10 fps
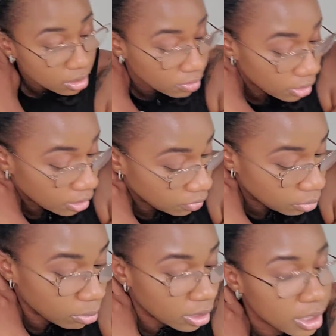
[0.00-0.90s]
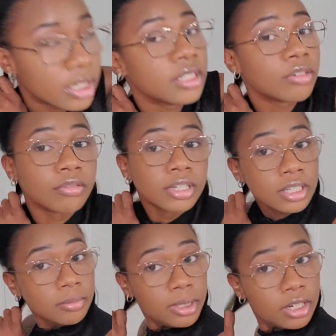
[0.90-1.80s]
so if you wanted it to
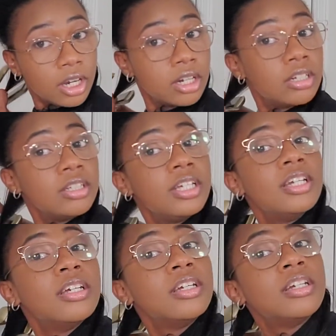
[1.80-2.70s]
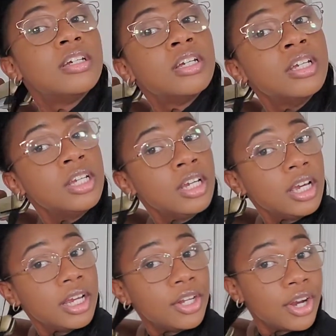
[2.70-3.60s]
really be curly
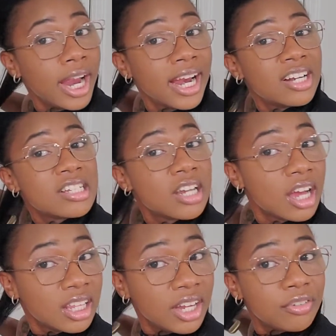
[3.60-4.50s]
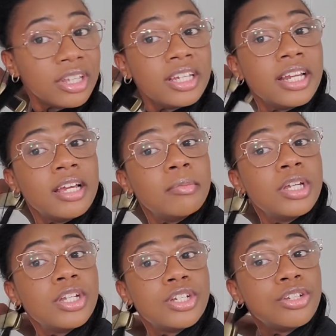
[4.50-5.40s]
and your hair is not like really
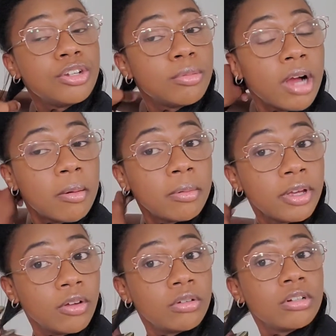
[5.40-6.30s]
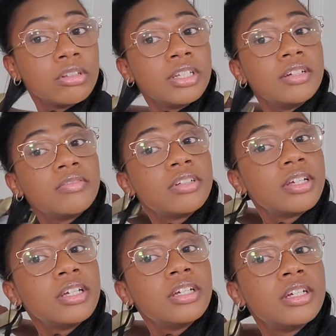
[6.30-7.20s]
damaged, you could probably hold it on there for
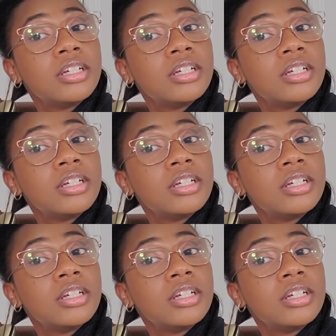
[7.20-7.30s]
like